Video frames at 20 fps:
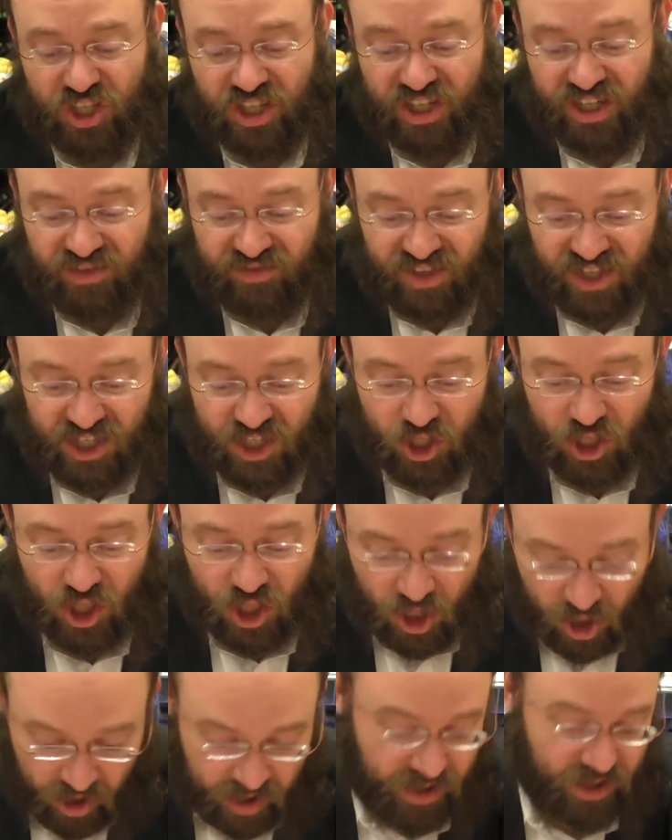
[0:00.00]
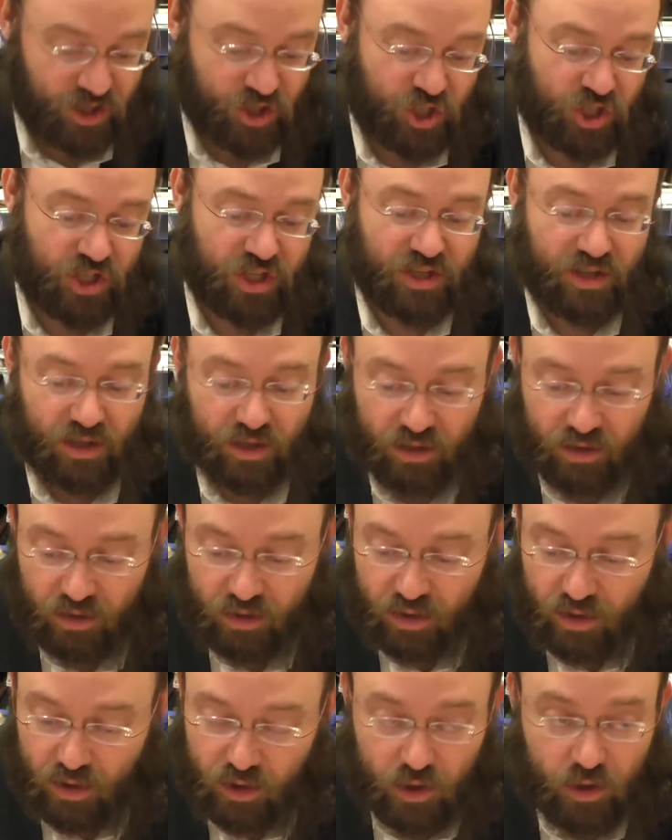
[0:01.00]
lo
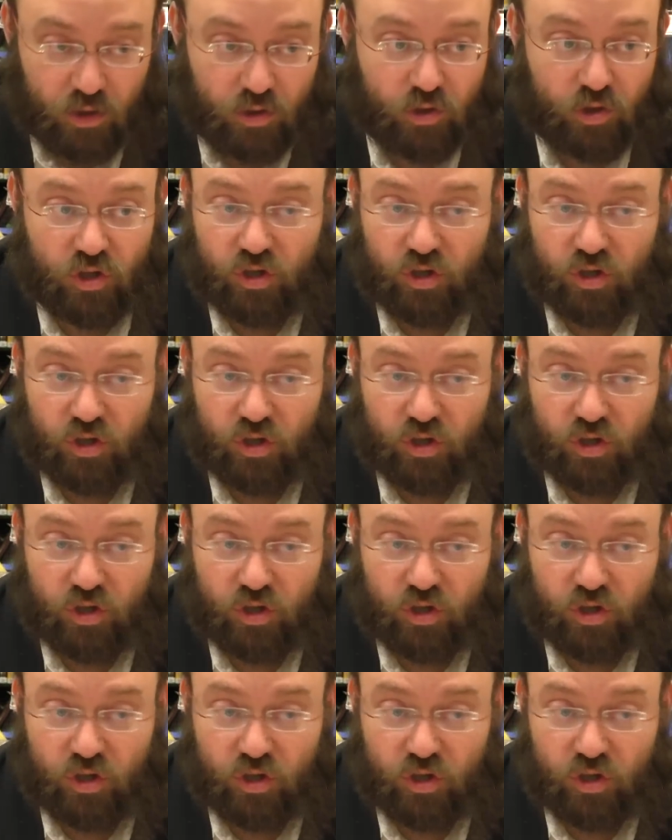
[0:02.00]
You